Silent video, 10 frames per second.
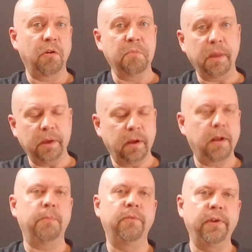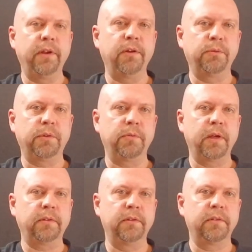or maybe a couple videos with the
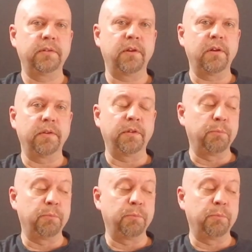rest of the song.